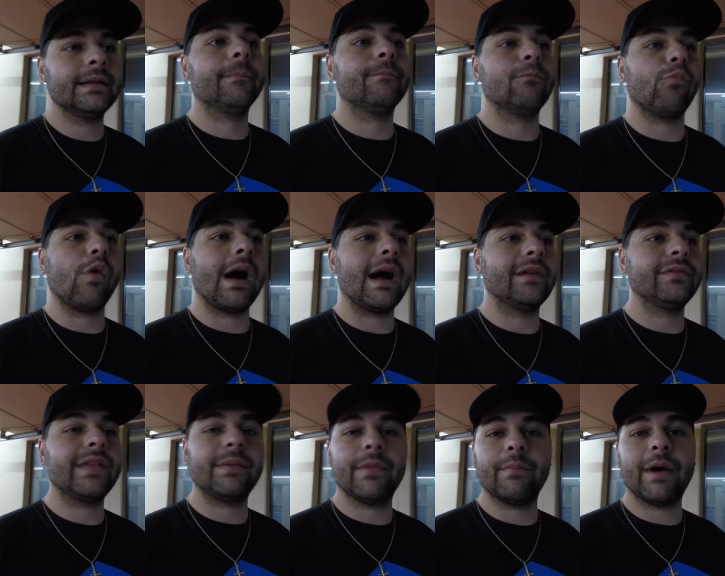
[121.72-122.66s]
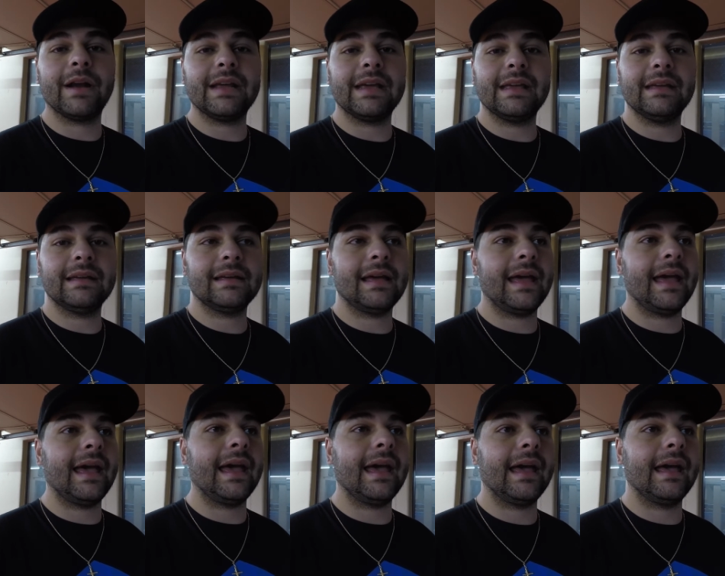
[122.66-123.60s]
wired them the money
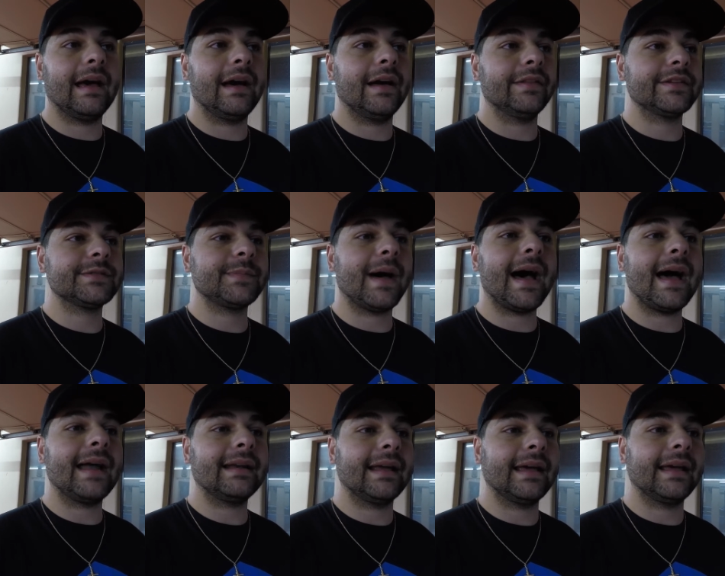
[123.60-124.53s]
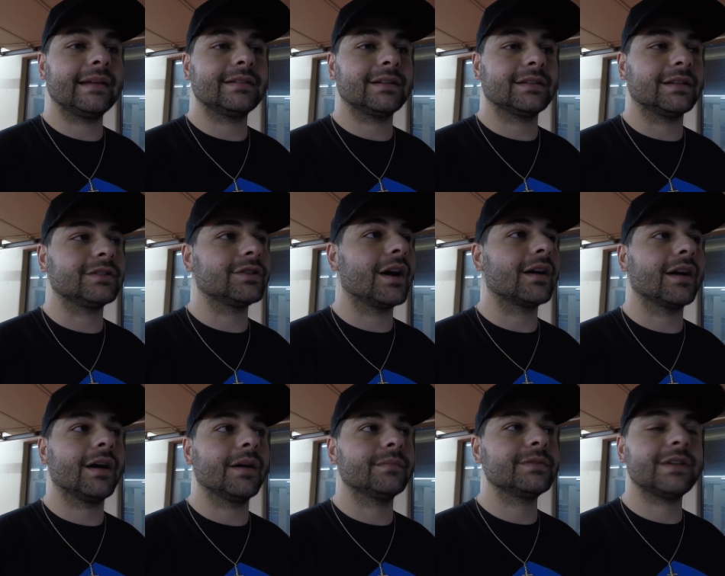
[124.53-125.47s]
and on the spot and took the truck
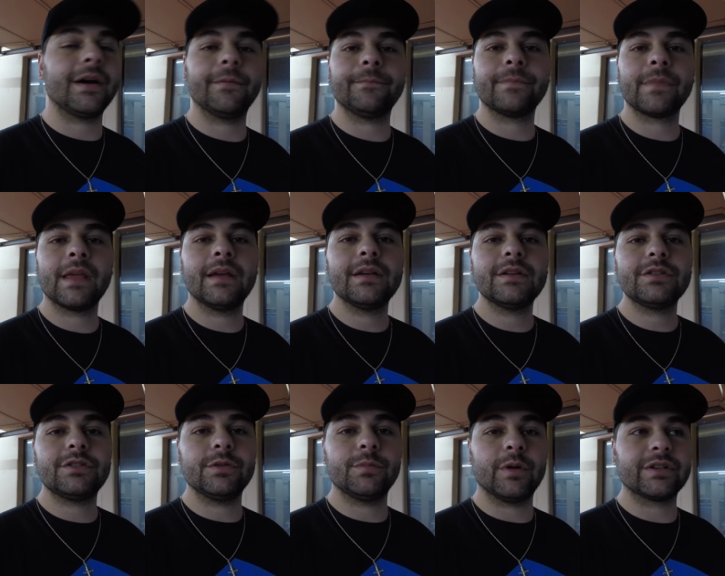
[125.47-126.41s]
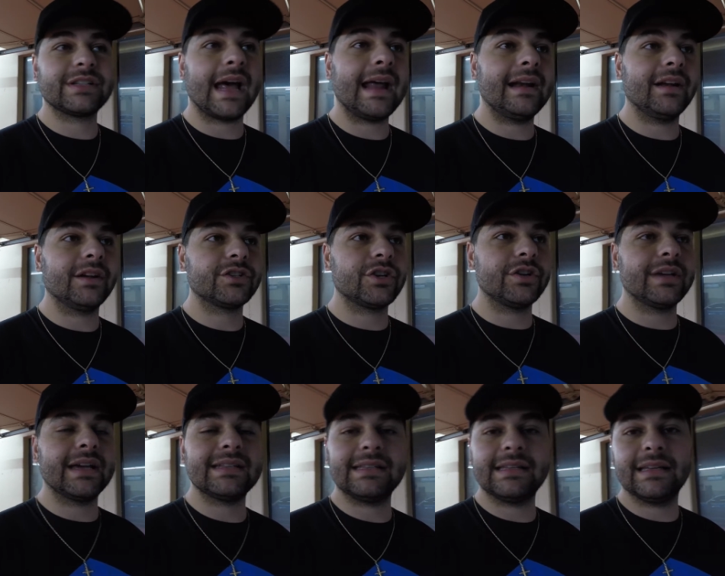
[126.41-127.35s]
home. So super excited. I'll show you
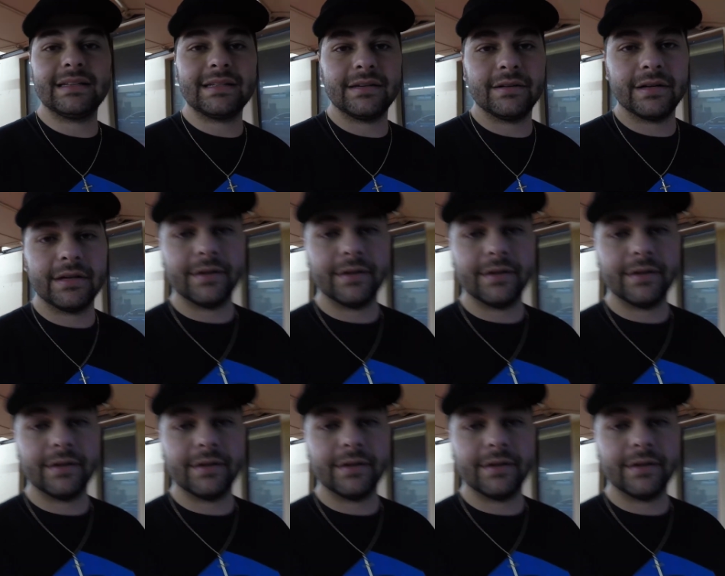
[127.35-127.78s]
guys the interior.